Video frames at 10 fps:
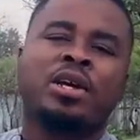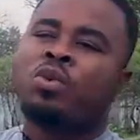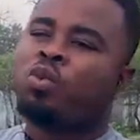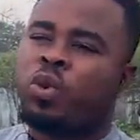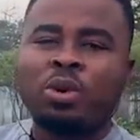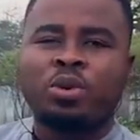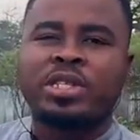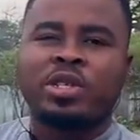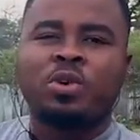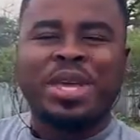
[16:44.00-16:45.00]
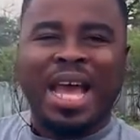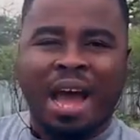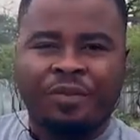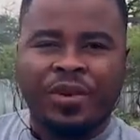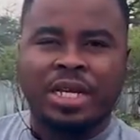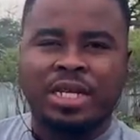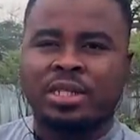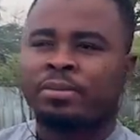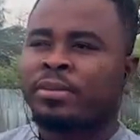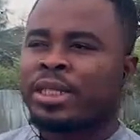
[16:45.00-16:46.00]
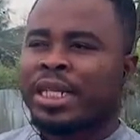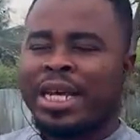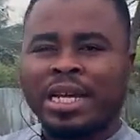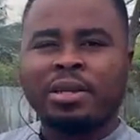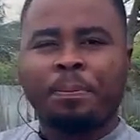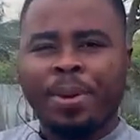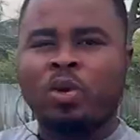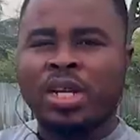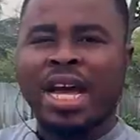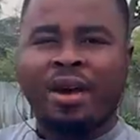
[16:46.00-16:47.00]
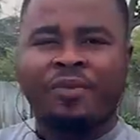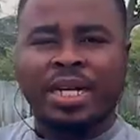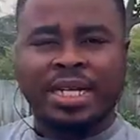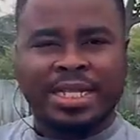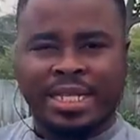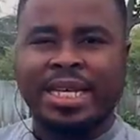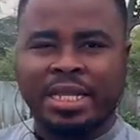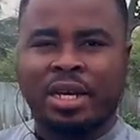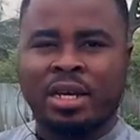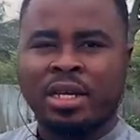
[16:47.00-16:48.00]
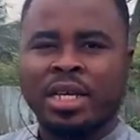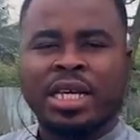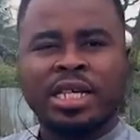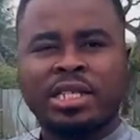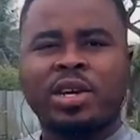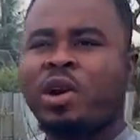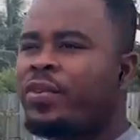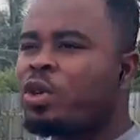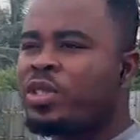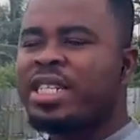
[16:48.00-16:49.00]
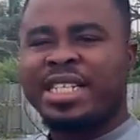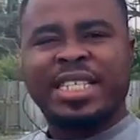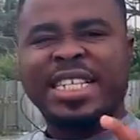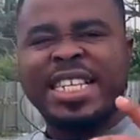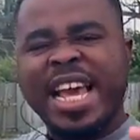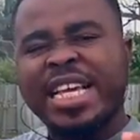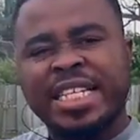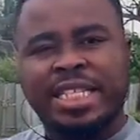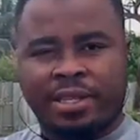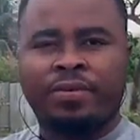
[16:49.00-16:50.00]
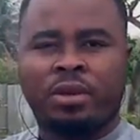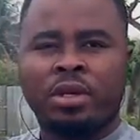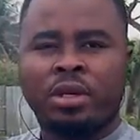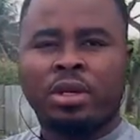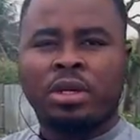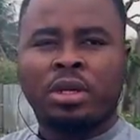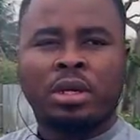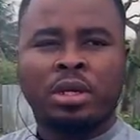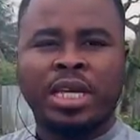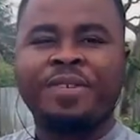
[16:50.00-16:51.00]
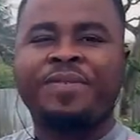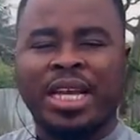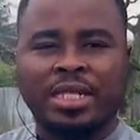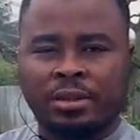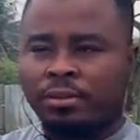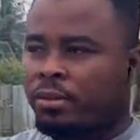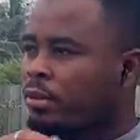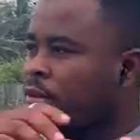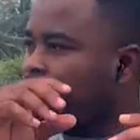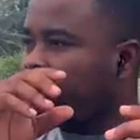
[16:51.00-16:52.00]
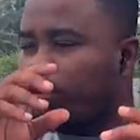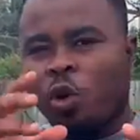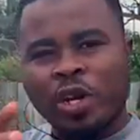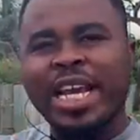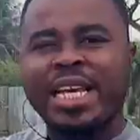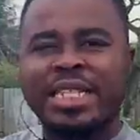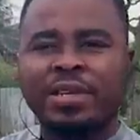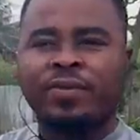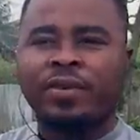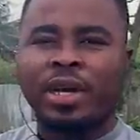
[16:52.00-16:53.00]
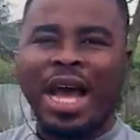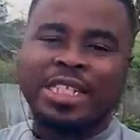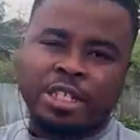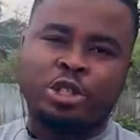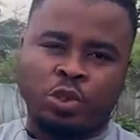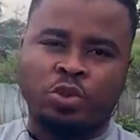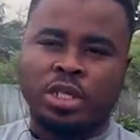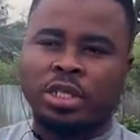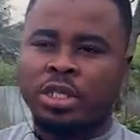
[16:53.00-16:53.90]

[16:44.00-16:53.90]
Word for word: we will still be Africans. Let us build Africa together. Instead of using this negative event or negative attitude